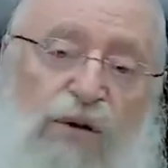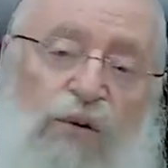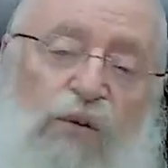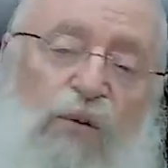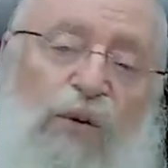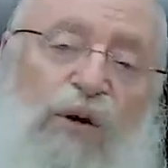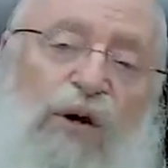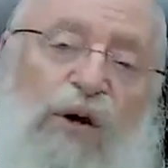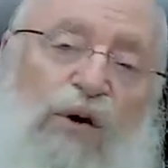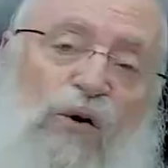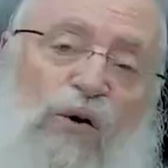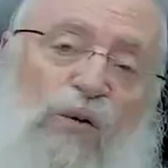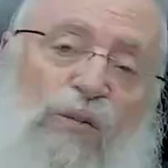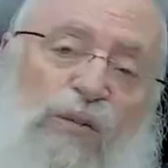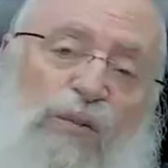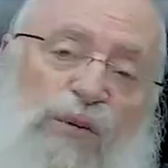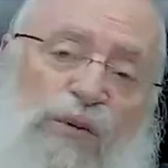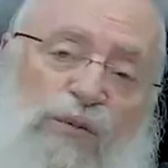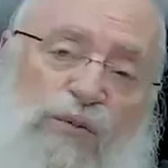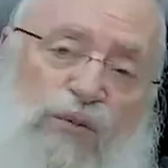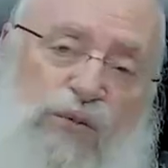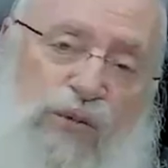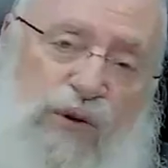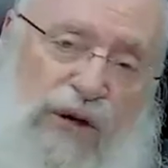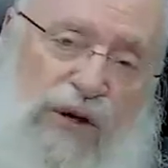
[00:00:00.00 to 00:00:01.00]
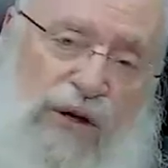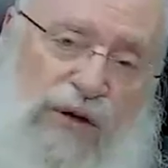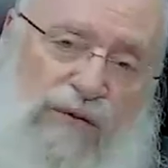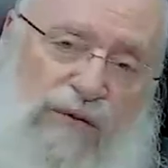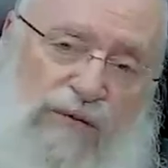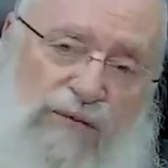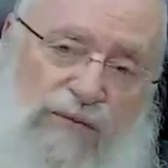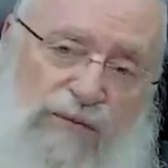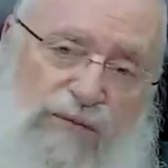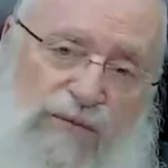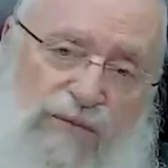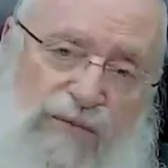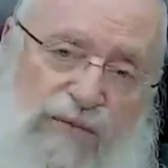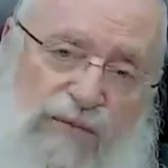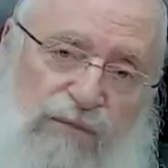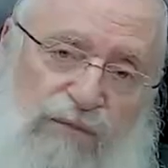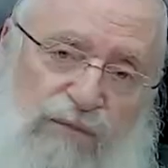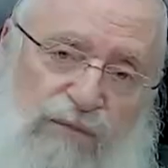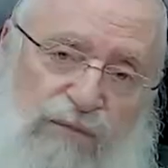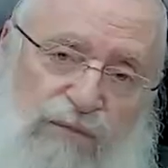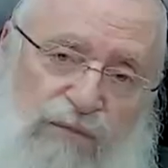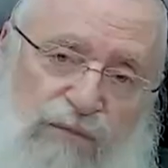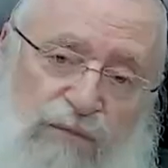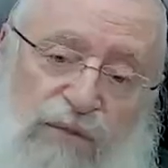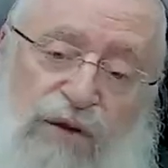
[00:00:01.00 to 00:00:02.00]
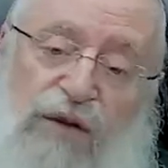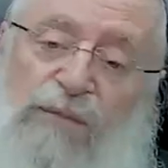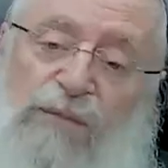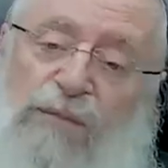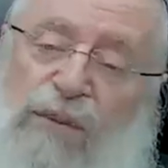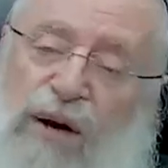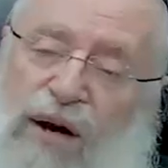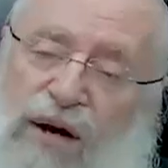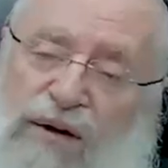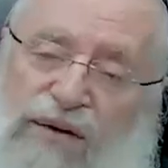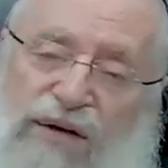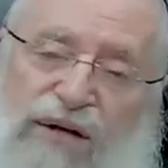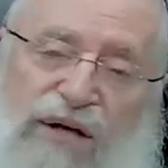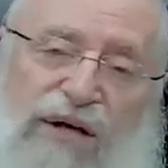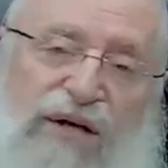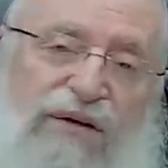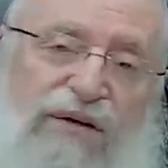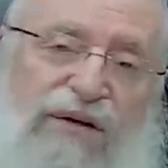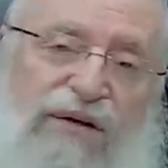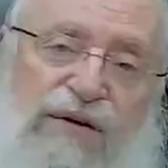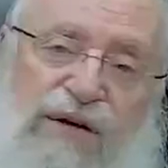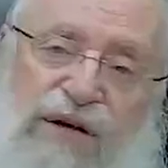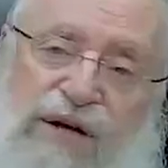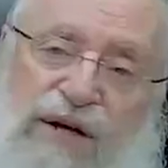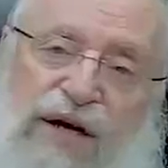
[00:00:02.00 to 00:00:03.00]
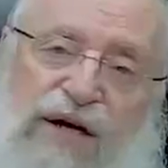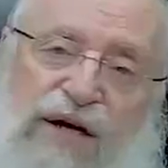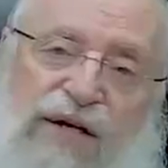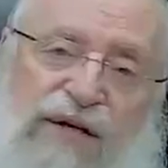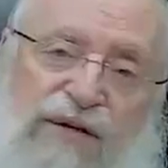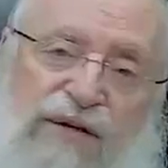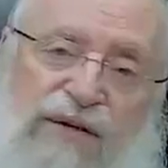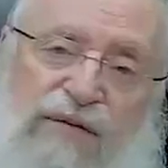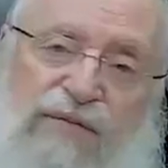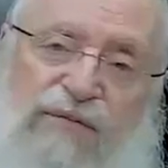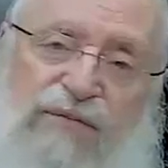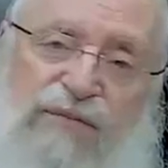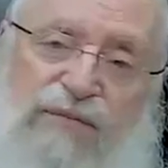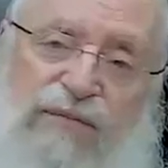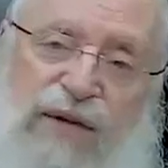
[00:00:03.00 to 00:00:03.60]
We hope and pray that by the end of the night,